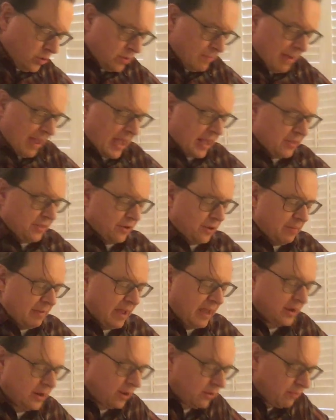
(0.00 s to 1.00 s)
demands are
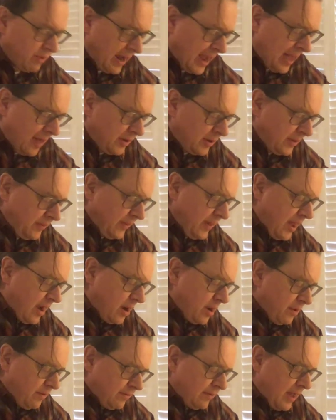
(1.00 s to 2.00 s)
made on reality in the
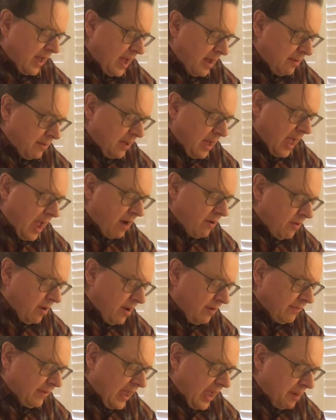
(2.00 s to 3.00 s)
era
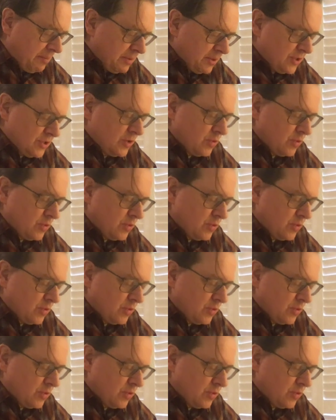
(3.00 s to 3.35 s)
of cameras.